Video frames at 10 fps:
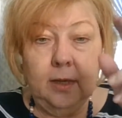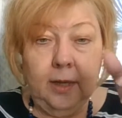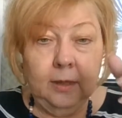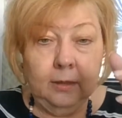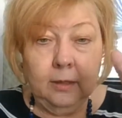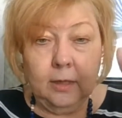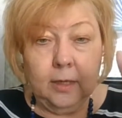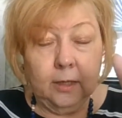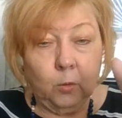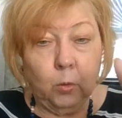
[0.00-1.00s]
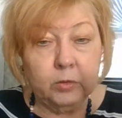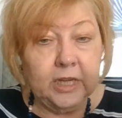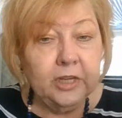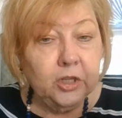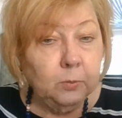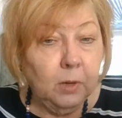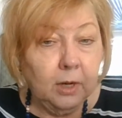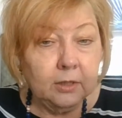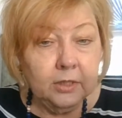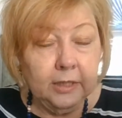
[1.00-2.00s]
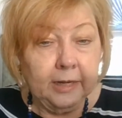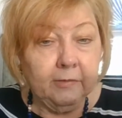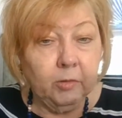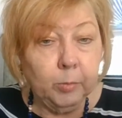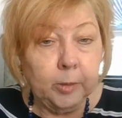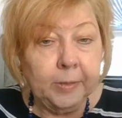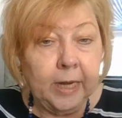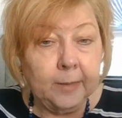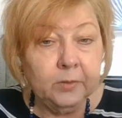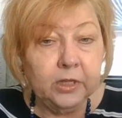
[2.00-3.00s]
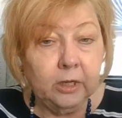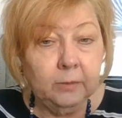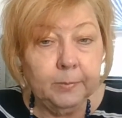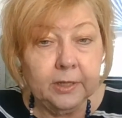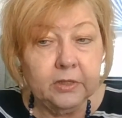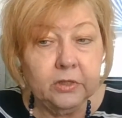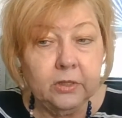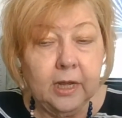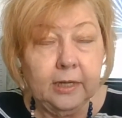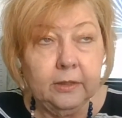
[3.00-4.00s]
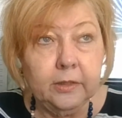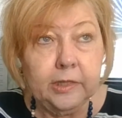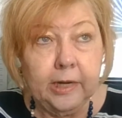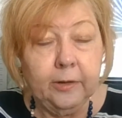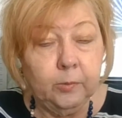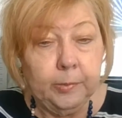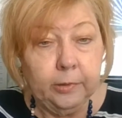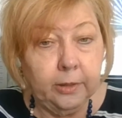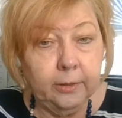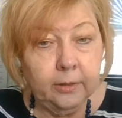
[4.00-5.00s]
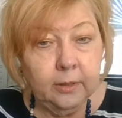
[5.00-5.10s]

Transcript: in quotation marks, letter from Birmingham jail, because it's not an entire book.